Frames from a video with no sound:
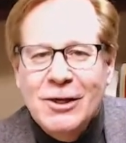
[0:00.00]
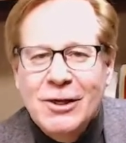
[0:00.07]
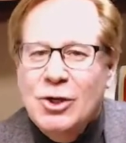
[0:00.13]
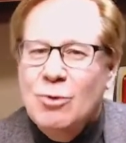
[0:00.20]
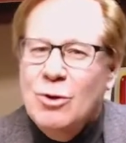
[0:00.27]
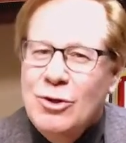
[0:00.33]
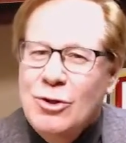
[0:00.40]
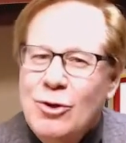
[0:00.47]

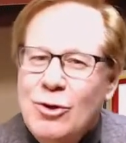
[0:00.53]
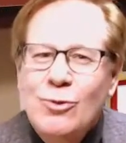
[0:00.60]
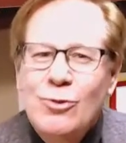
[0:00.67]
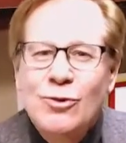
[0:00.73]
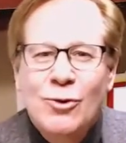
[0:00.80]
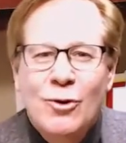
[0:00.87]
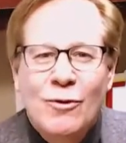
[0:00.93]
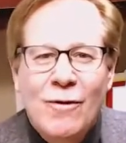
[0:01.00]
that you would
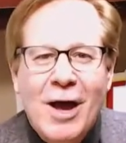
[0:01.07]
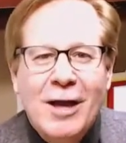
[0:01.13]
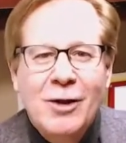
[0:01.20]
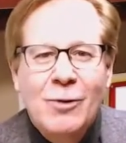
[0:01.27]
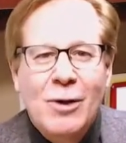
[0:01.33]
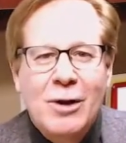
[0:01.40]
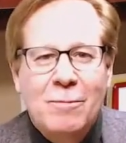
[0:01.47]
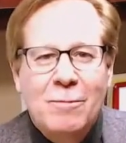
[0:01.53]
use to
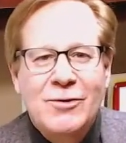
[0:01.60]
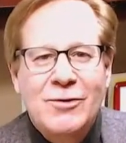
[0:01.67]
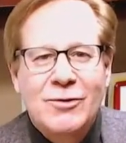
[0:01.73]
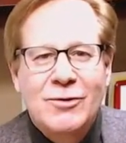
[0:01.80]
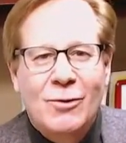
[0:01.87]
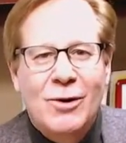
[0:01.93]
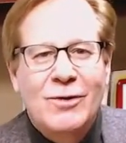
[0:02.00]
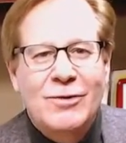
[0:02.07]
evaluate a
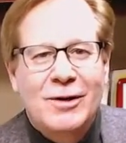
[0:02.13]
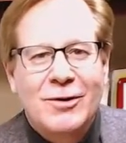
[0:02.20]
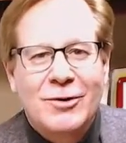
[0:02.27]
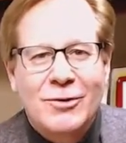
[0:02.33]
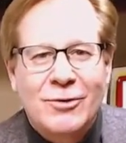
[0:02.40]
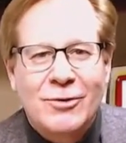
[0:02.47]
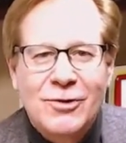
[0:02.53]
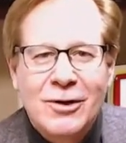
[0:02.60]
piece of
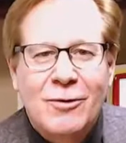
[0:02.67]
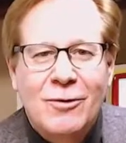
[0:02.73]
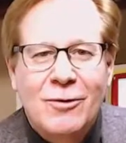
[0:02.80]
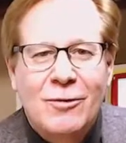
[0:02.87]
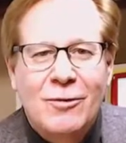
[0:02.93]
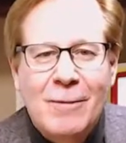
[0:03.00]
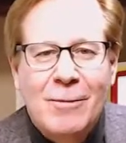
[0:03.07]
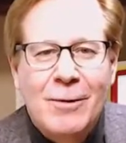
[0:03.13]
residential
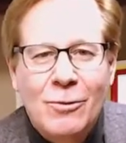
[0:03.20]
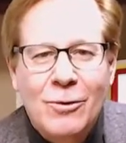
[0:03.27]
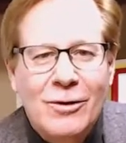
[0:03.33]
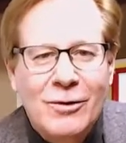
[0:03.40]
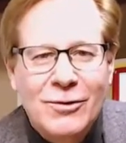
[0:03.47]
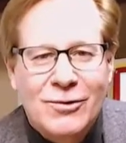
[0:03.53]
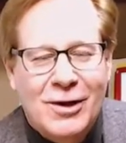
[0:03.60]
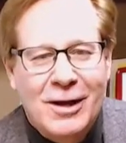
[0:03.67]
single family
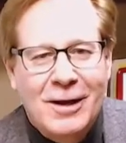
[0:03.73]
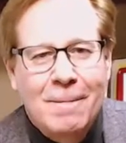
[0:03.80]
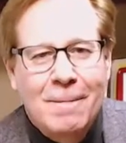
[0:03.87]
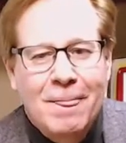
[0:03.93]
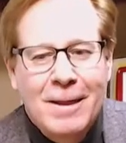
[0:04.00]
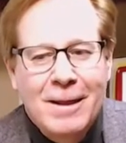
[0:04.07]
real estate,